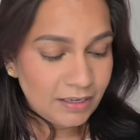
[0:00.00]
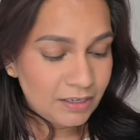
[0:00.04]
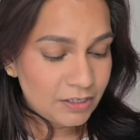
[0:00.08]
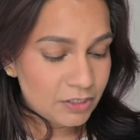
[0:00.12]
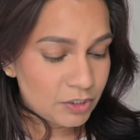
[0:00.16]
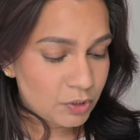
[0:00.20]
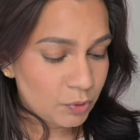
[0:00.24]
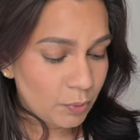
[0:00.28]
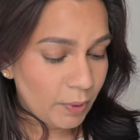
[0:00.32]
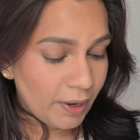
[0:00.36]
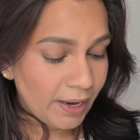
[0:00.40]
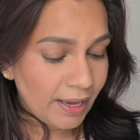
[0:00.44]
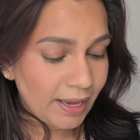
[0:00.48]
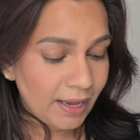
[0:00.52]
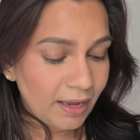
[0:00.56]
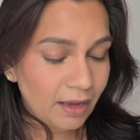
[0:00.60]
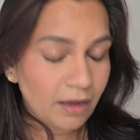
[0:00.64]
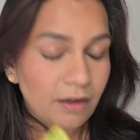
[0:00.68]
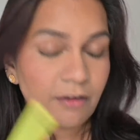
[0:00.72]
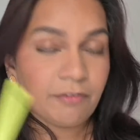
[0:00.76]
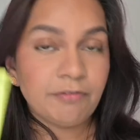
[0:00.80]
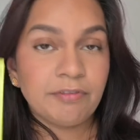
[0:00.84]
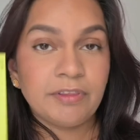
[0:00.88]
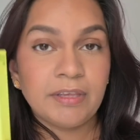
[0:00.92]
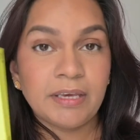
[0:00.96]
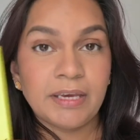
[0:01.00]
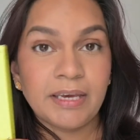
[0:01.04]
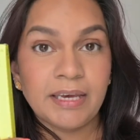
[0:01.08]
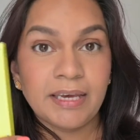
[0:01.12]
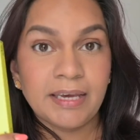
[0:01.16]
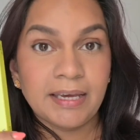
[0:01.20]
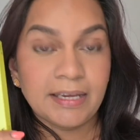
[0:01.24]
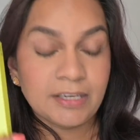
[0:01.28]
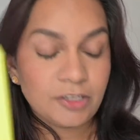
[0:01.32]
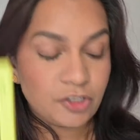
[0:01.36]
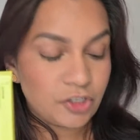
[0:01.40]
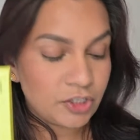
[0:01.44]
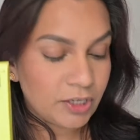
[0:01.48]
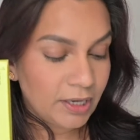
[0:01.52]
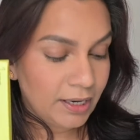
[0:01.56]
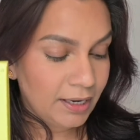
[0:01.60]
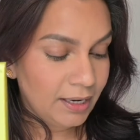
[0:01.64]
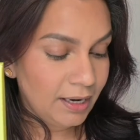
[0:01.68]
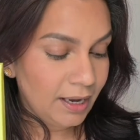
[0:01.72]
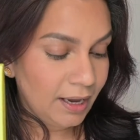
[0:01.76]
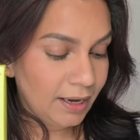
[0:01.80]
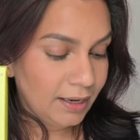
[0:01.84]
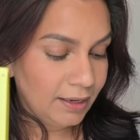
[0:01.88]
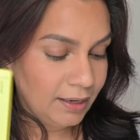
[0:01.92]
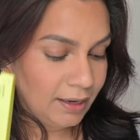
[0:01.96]
So I have their
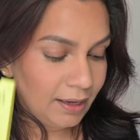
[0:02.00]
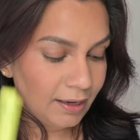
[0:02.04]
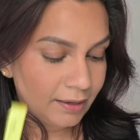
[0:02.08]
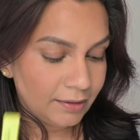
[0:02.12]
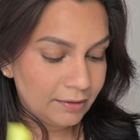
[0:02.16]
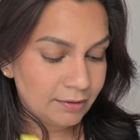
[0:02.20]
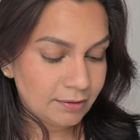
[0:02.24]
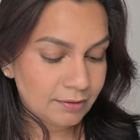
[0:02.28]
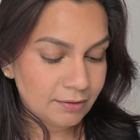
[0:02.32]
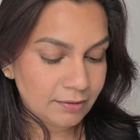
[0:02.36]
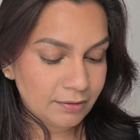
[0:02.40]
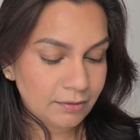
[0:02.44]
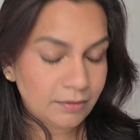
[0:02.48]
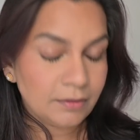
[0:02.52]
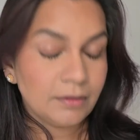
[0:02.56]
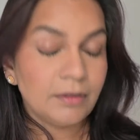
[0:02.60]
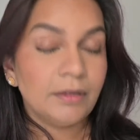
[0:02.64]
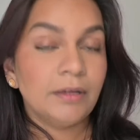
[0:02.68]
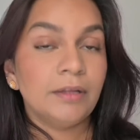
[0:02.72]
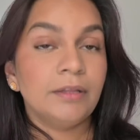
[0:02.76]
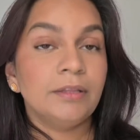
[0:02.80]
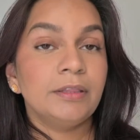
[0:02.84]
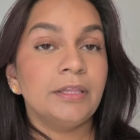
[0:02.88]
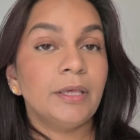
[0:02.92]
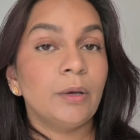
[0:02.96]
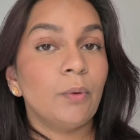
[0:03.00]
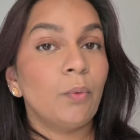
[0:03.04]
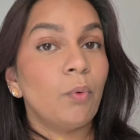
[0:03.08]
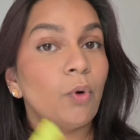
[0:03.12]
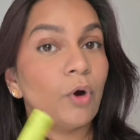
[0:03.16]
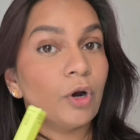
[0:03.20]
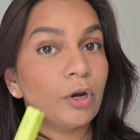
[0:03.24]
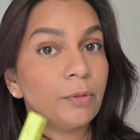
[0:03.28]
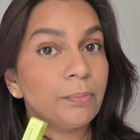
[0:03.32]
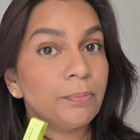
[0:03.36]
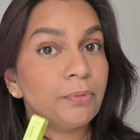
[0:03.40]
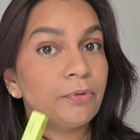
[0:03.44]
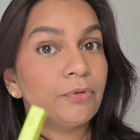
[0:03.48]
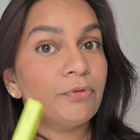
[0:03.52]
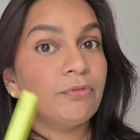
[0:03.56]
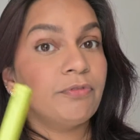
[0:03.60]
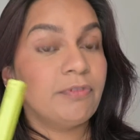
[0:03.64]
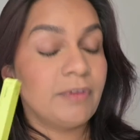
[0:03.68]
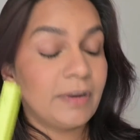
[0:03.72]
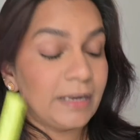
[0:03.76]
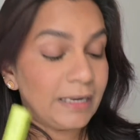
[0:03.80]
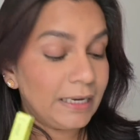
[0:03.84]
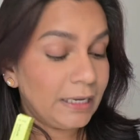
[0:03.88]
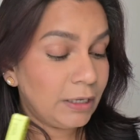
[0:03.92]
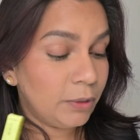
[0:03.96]
gel eyeliner, their
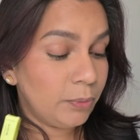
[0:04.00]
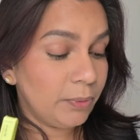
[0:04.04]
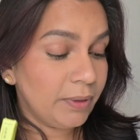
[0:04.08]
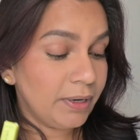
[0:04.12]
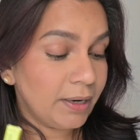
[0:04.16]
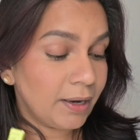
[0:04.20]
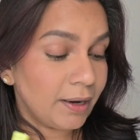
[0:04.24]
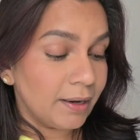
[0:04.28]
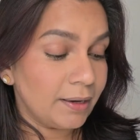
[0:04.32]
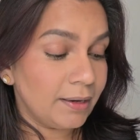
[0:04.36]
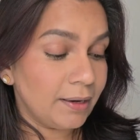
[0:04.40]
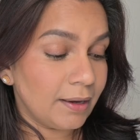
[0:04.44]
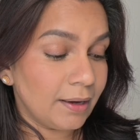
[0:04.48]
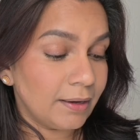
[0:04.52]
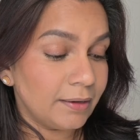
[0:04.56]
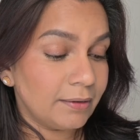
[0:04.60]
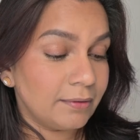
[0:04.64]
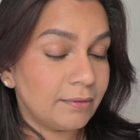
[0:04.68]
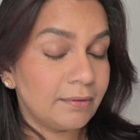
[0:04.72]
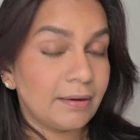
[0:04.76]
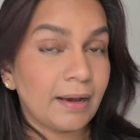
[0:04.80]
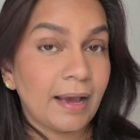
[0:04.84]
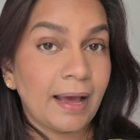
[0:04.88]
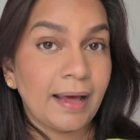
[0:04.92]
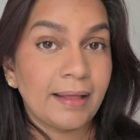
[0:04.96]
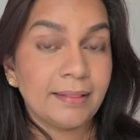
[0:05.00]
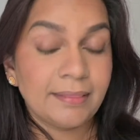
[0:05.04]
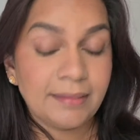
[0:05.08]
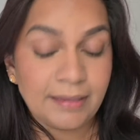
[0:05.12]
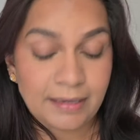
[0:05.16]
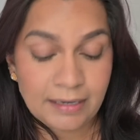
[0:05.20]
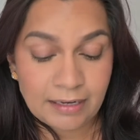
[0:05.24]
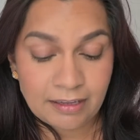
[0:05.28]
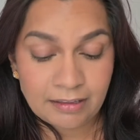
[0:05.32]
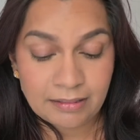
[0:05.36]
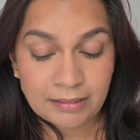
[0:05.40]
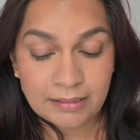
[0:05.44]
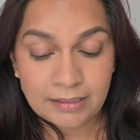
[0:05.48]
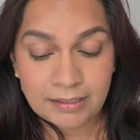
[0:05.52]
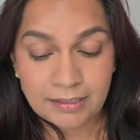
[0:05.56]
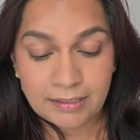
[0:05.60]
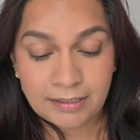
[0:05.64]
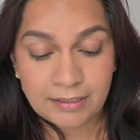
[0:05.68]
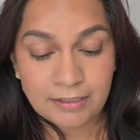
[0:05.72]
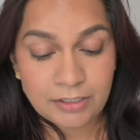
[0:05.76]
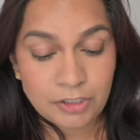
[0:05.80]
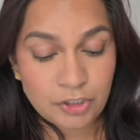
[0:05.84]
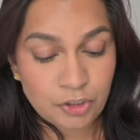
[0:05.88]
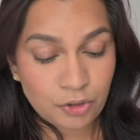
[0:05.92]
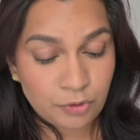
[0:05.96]
waterproof liquid eyeliner, and their
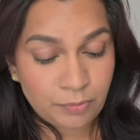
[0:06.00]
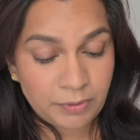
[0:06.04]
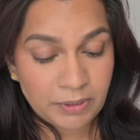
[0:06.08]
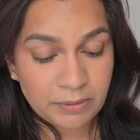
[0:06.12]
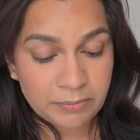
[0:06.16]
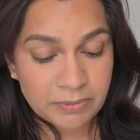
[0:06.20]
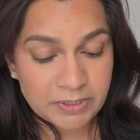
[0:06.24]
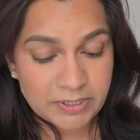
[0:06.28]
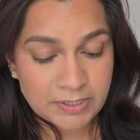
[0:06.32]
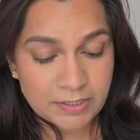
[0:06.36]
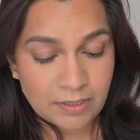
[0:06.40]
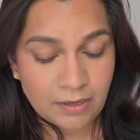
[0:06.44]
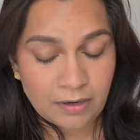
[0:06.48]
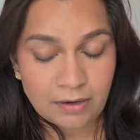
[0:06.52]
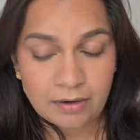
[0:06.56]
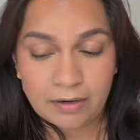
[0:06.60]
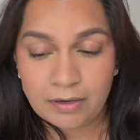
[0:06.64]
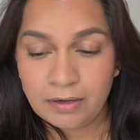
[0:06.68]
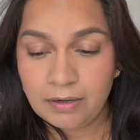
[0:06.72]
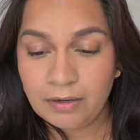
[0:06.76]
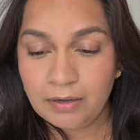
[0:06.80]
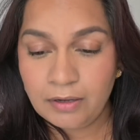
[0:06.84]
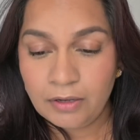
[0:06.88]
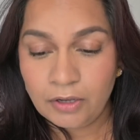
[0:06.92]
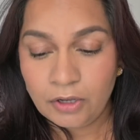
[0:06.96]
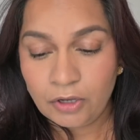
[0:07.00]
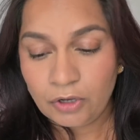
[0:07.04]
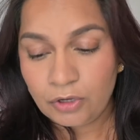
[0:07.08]
lengthening tubing mascara.